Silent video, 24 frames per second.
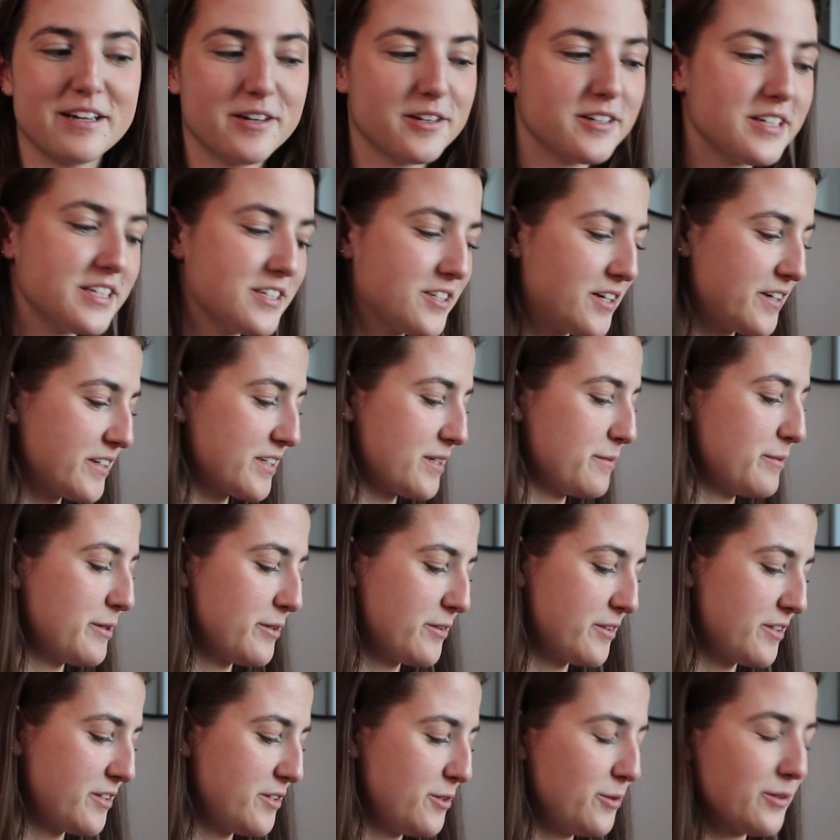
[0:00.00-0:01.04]
already talked
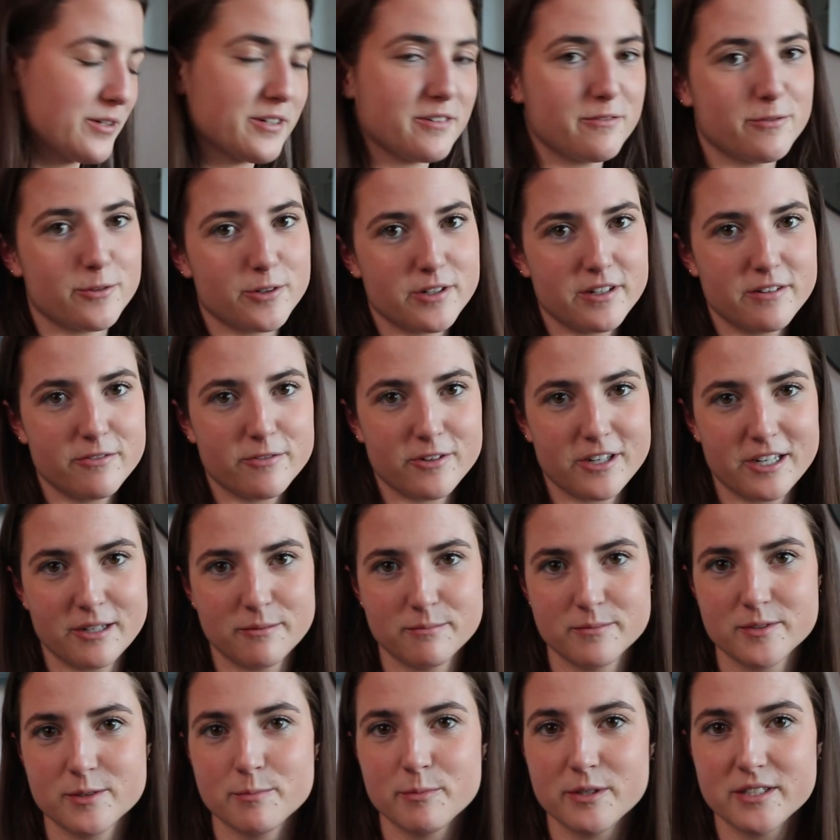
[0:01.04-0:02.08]
about the 240
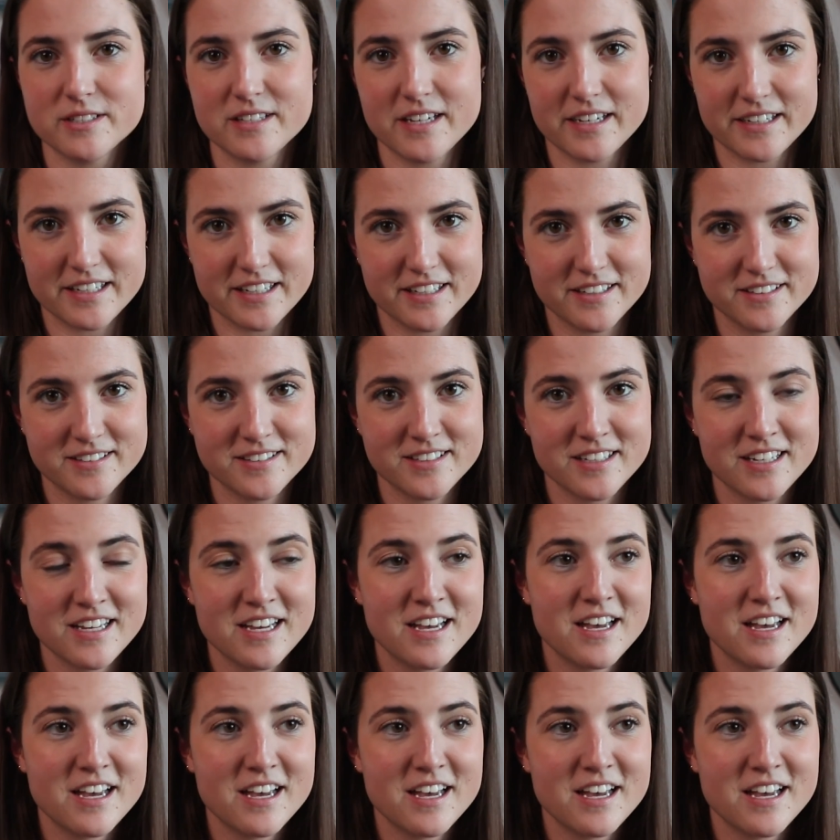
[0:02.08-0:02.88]
frames per second,